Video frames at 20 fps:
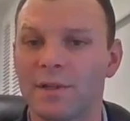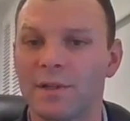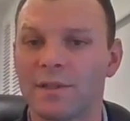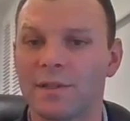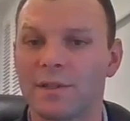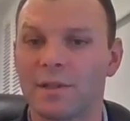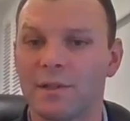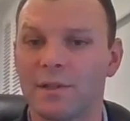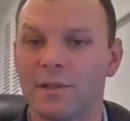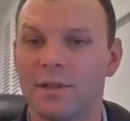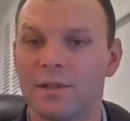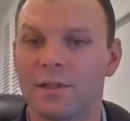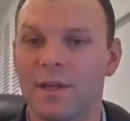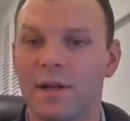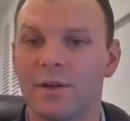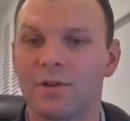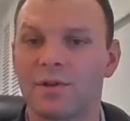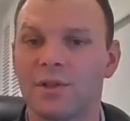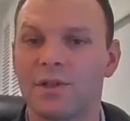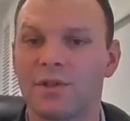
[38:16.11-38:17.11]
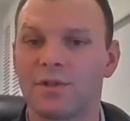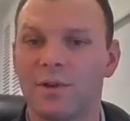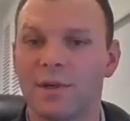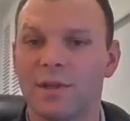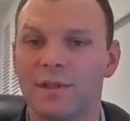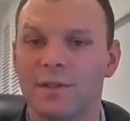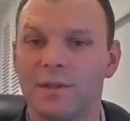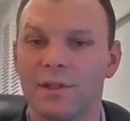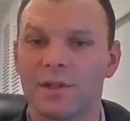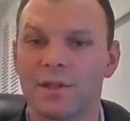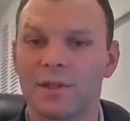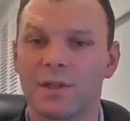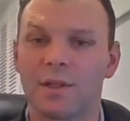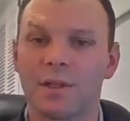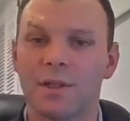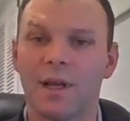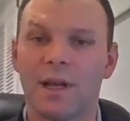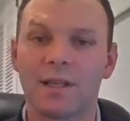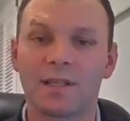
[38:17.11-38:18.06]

to this energy transition?